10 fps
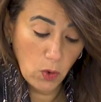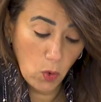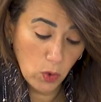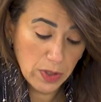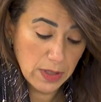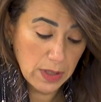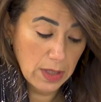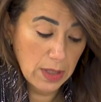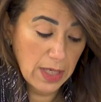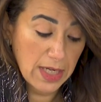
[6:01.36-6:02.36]
cost,
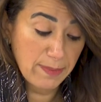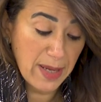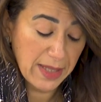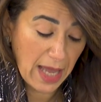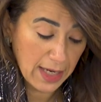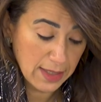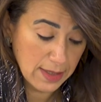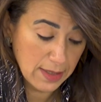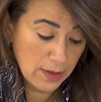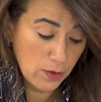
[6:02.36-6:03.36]
uh, expand
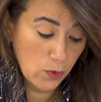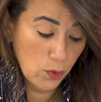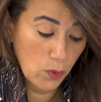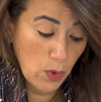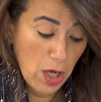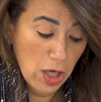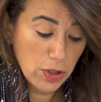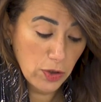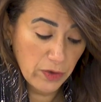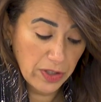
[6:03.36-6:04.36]
access to
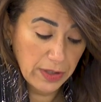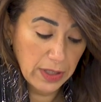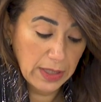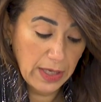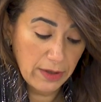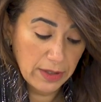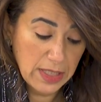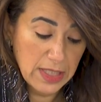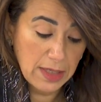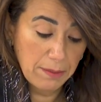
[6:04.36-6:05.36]
sovereign debt
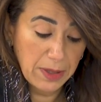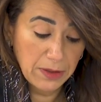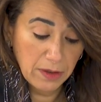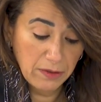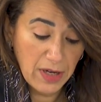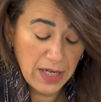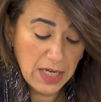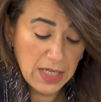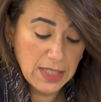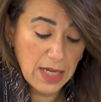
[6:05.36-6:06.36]
guarantees and blended
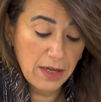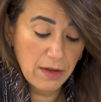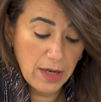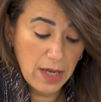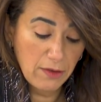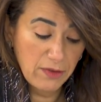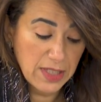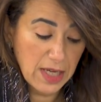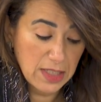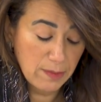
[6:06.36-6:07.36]
finance, and create
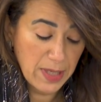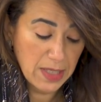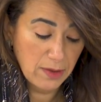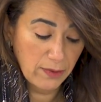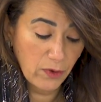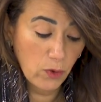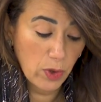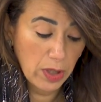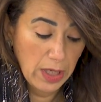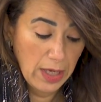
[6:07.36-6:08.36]
fiscal space
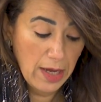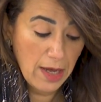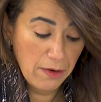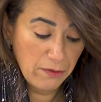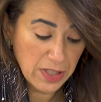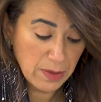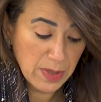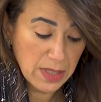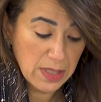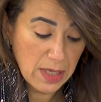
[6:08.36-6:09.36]
for
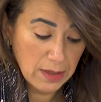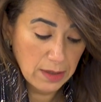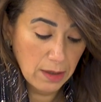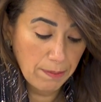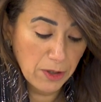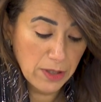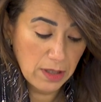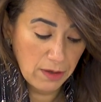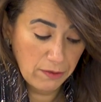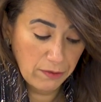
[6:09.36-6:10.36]
investments and a
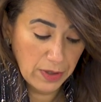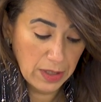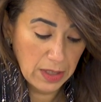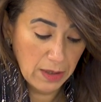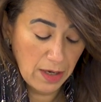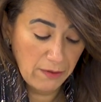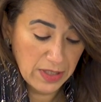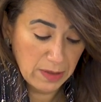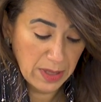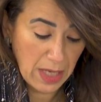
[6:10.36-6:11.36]
positive uh,
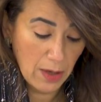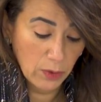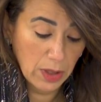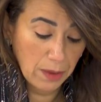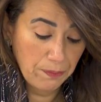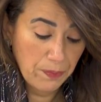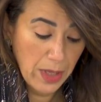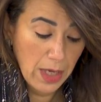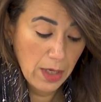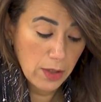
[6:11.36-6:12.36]
investment outcome.
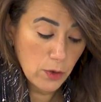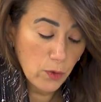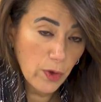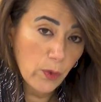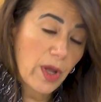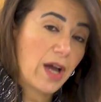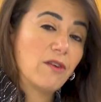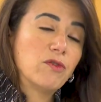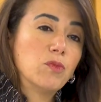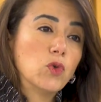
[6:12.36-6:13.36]
So far, we
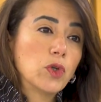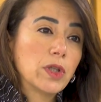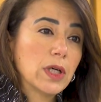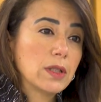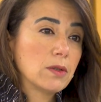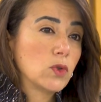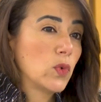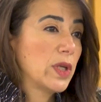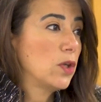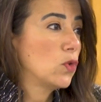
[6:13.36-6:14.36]
have more than
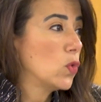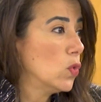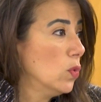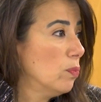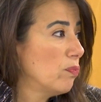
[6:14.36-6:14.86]
22